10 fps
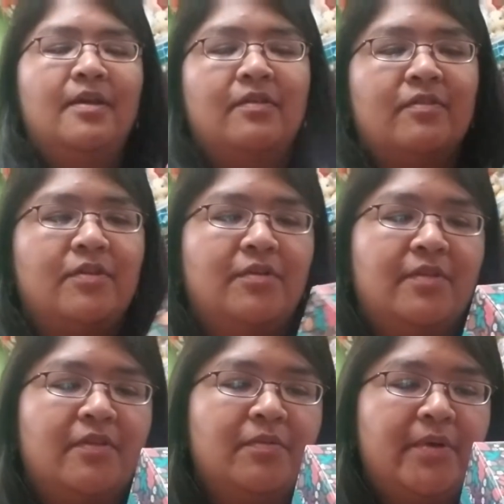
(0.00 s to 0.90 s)
So
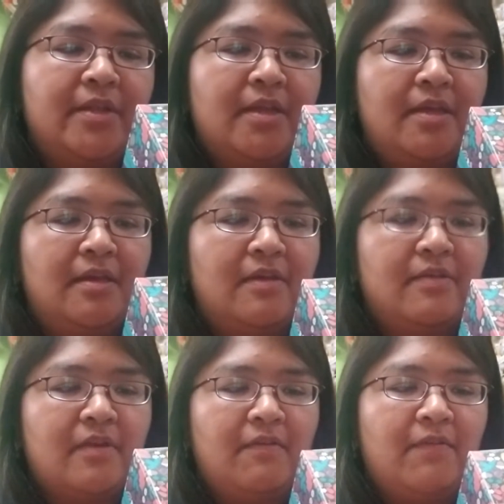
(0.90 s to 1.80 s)
this one
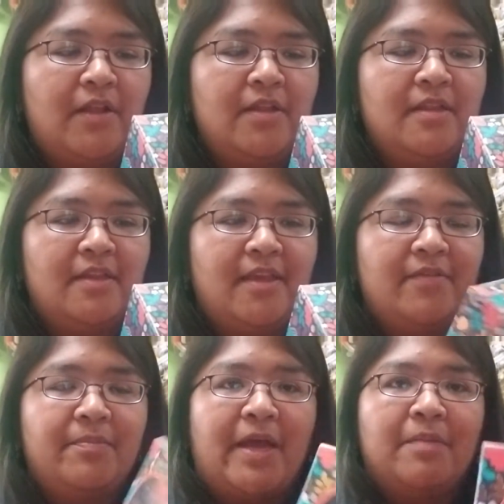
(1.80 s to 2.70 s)
is a Falling
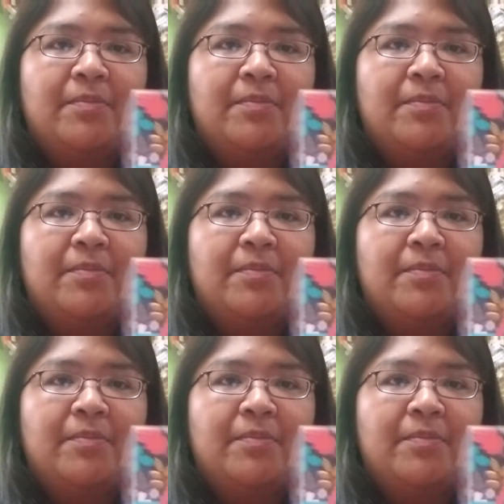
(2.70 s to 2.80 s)
Leaves bath